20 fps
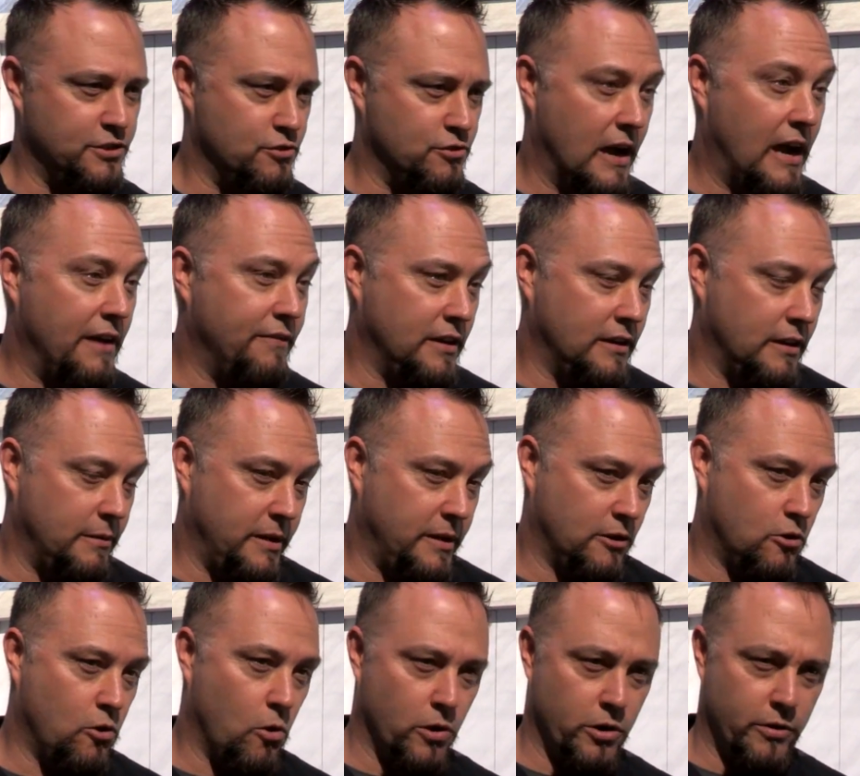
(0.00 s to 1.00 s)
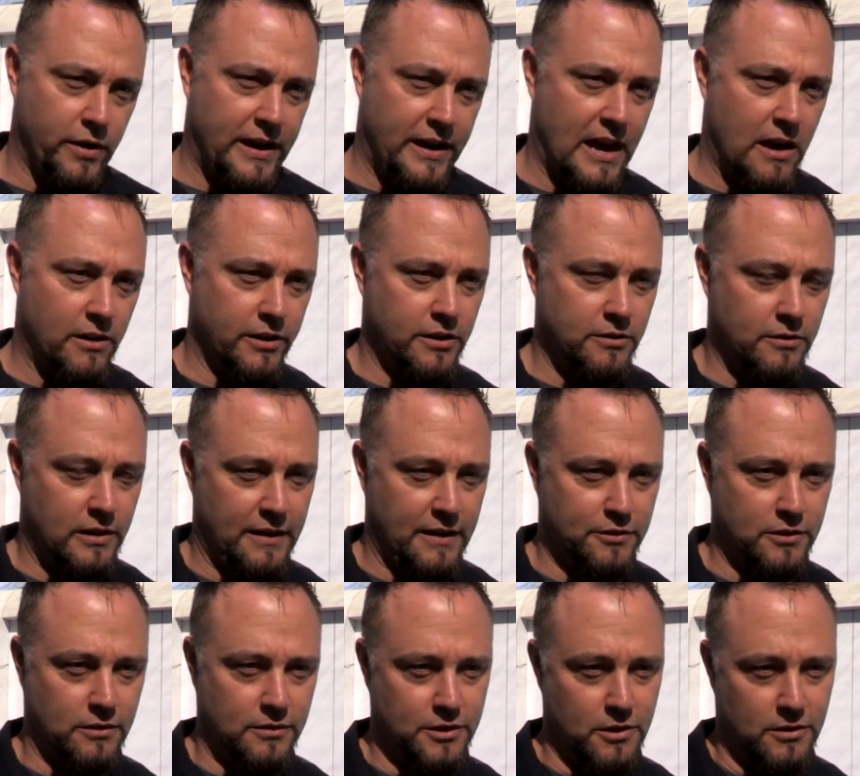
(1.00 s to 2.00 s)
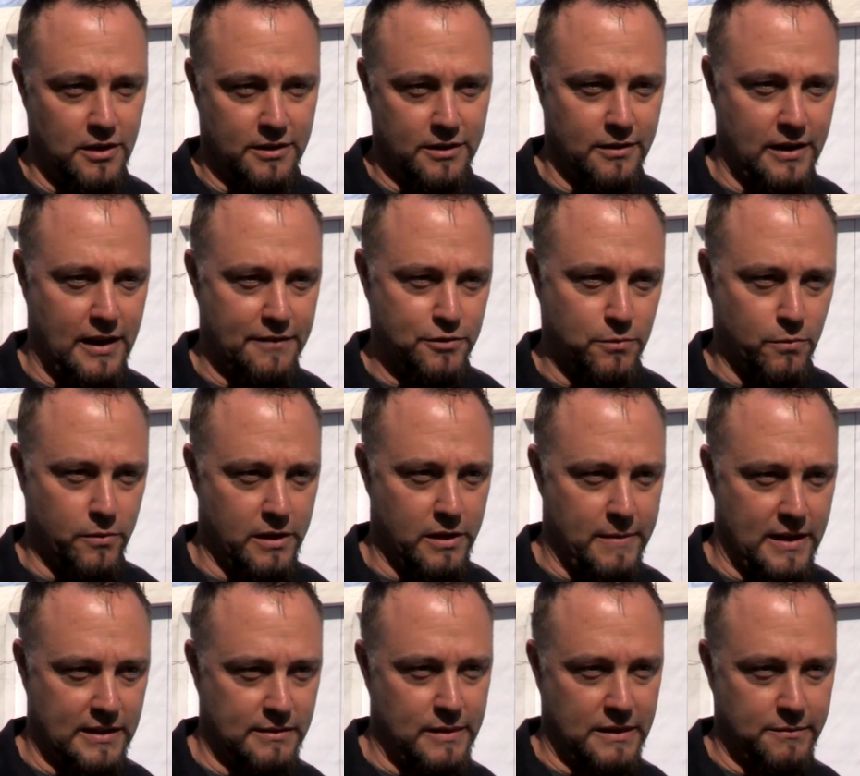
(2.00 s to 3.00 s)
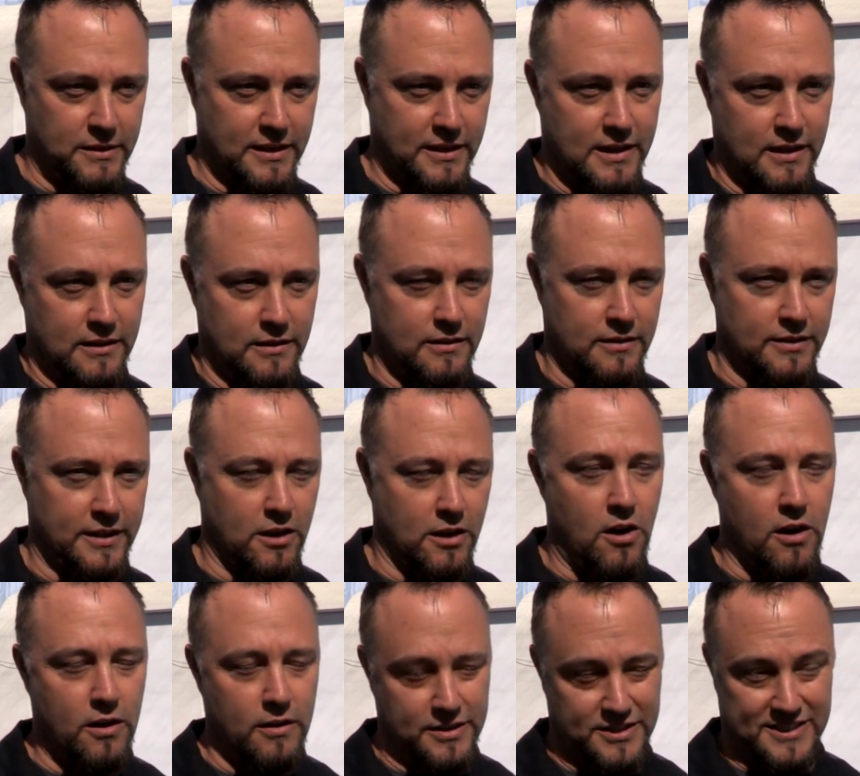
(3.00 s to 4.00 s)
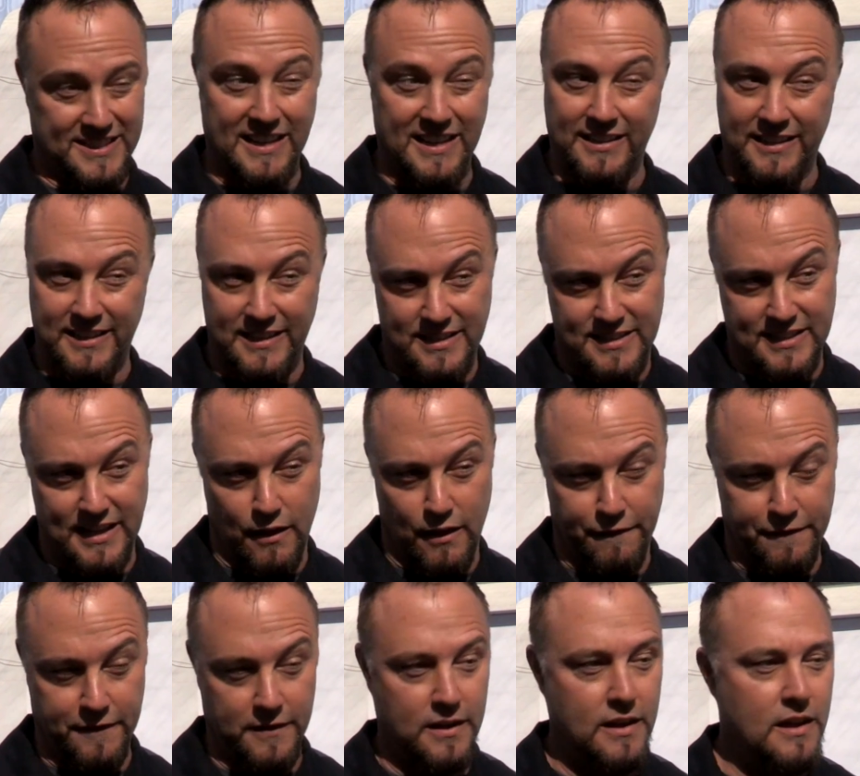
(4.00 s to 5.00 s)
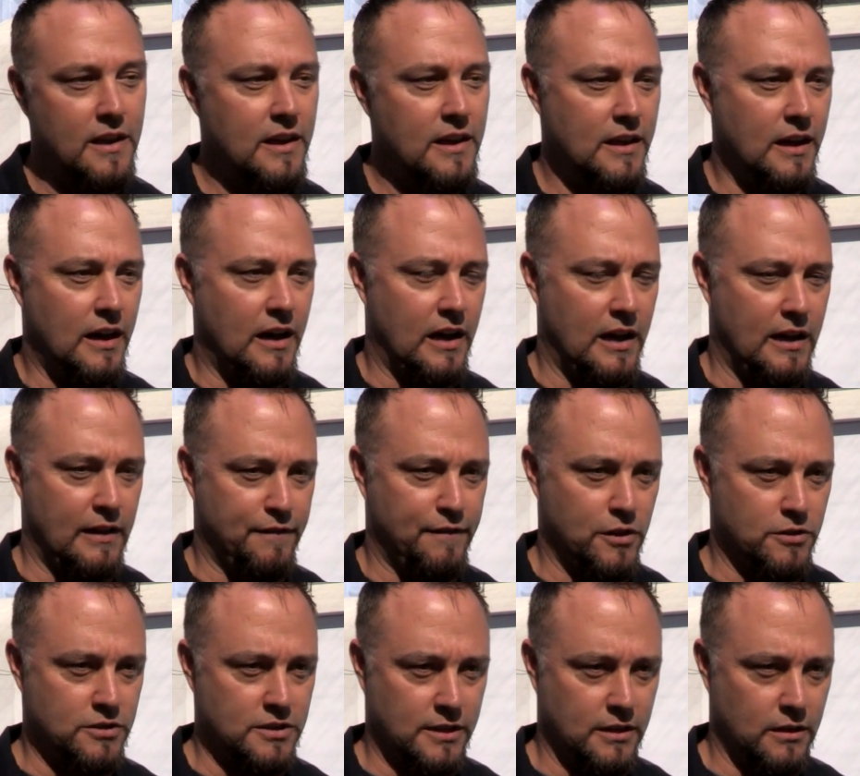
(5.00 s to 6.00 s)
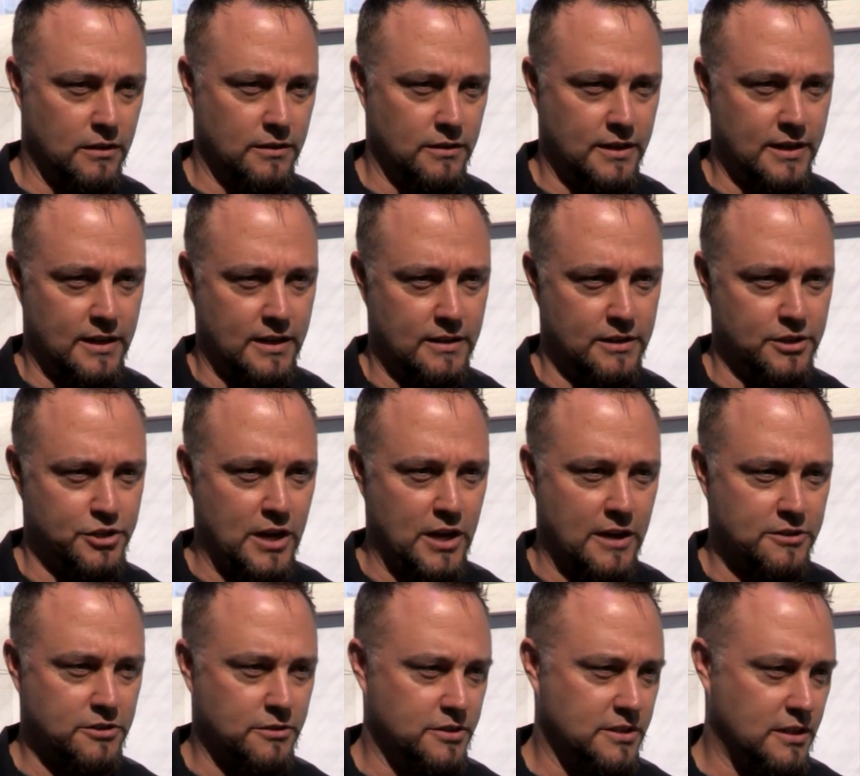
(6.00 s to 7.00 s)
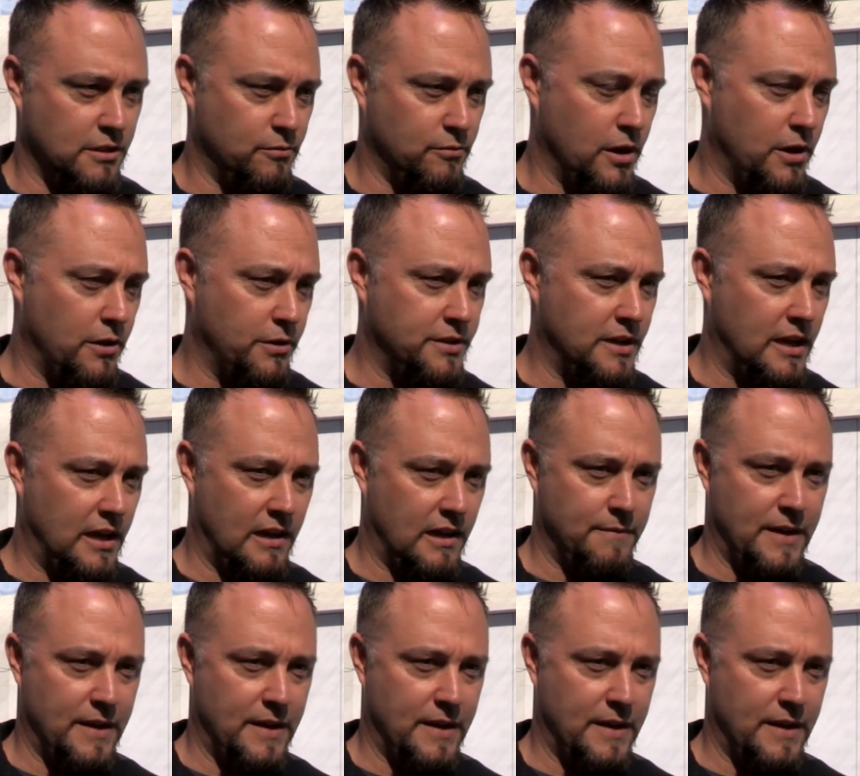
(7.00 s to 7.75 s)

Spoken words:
in driving. I mean, cornering now, you no longer have to worry about maybe the car unsettling itself if there's little jostles in the road.